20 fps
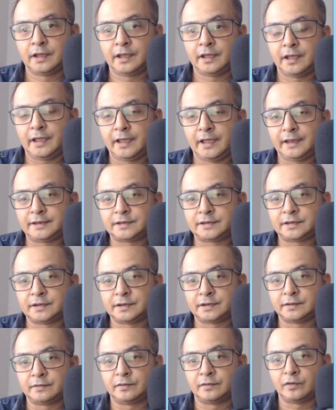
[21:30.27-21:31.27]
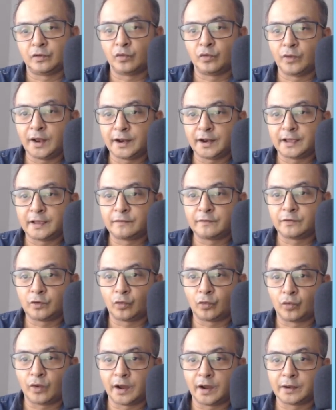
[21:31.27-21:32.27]
it will give you
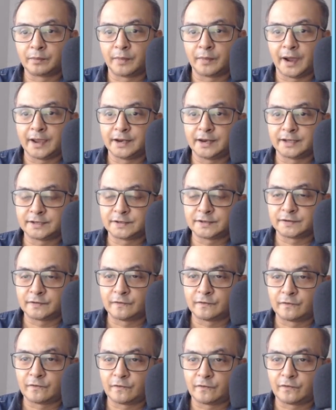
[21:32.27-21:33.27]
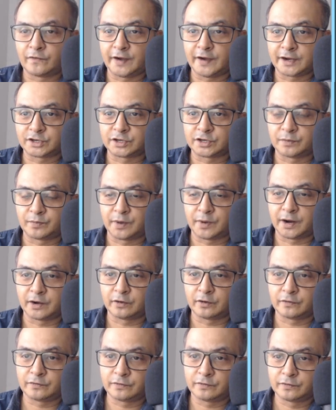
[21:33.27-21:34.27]
1 minus fraction part
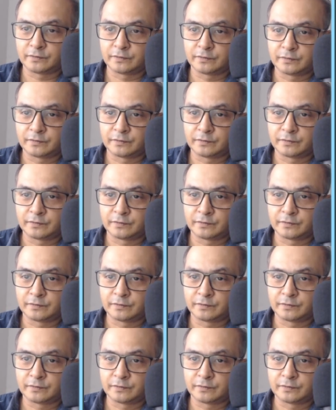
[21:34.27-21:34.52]
of,